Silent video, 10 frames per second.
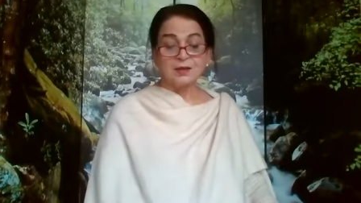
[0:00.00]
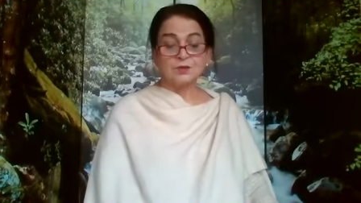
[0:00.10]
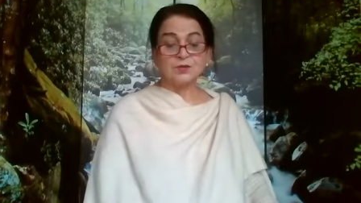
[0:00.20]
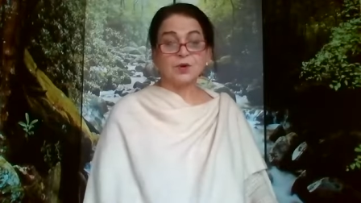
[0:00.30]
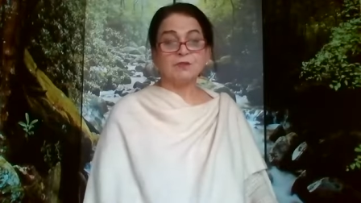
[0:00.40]

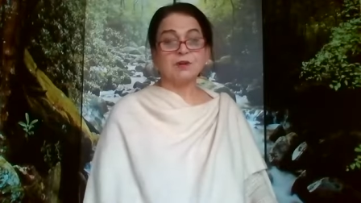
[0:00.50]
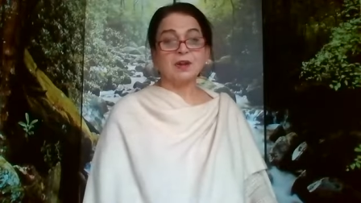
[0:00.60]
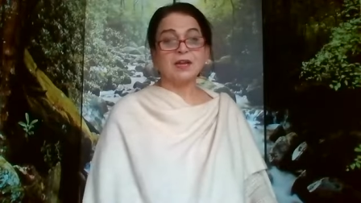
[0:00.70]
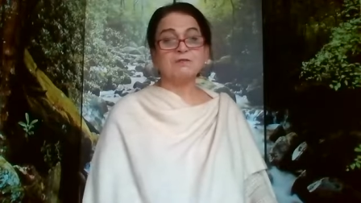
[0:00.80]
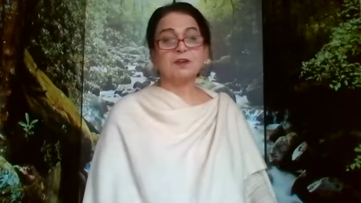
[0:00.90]
So our
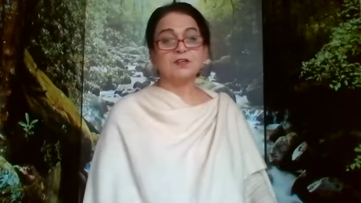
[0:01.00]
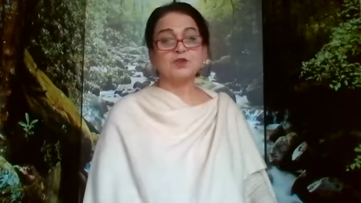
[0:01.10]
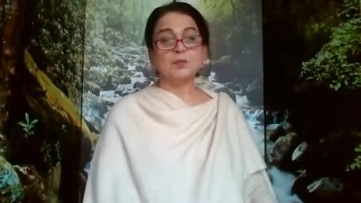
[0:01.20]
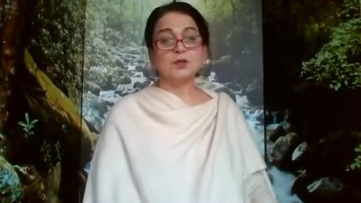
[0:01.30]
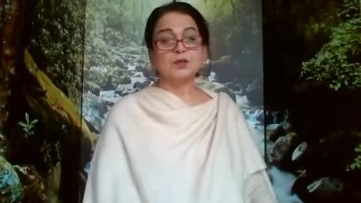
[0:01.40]
life
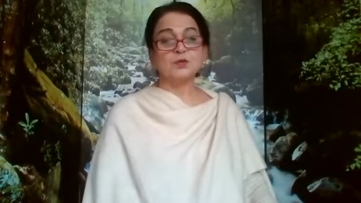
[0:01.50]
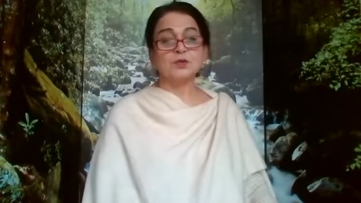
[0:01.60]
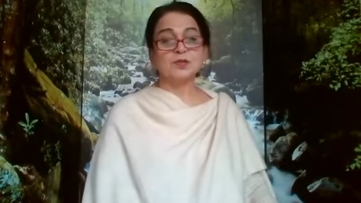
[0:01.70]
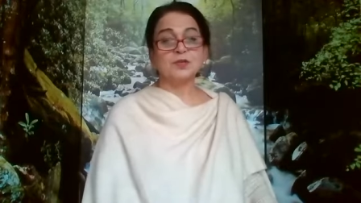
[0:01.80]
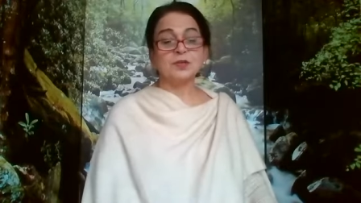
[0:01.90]
has to be
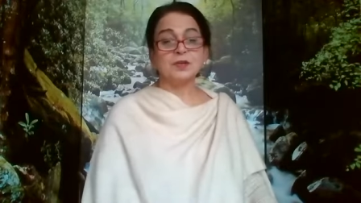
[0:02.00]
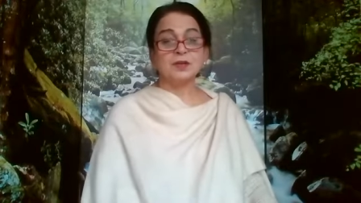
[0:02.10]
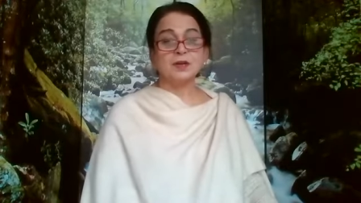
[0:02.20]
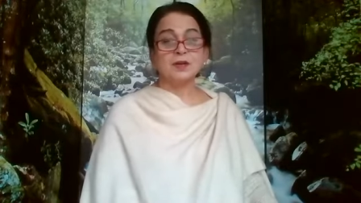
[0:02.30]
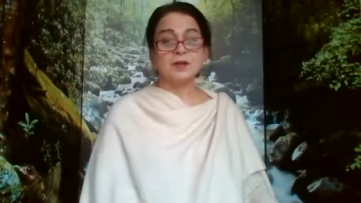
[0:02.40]
used
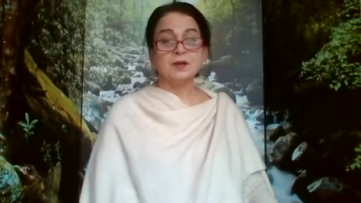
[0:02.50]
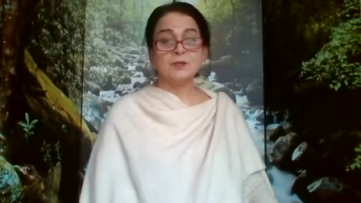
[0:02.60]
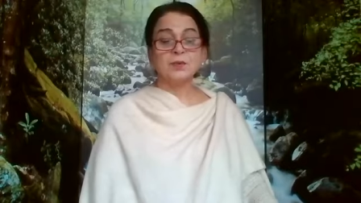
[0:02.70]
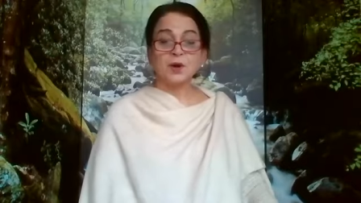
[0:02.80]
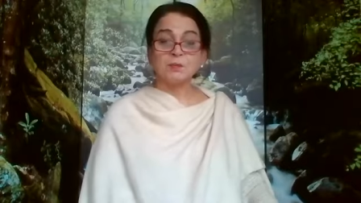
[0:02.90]

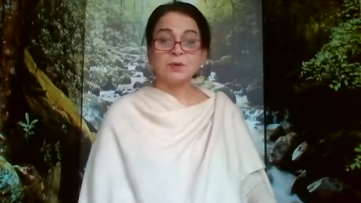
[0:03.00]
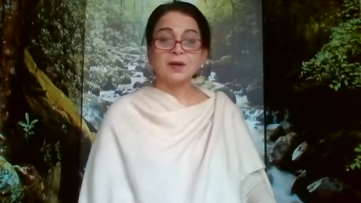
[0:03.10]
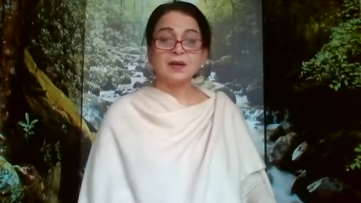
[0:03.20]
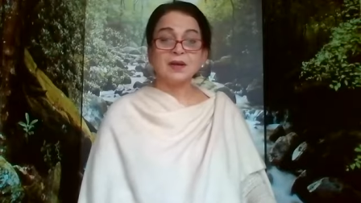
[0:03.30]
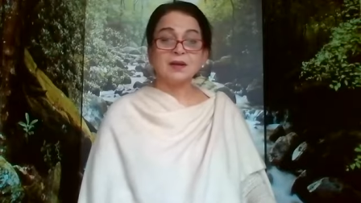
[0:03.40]

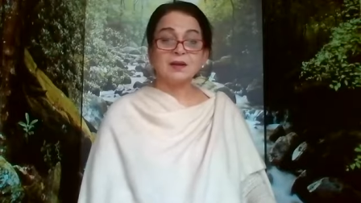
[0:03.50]
properly.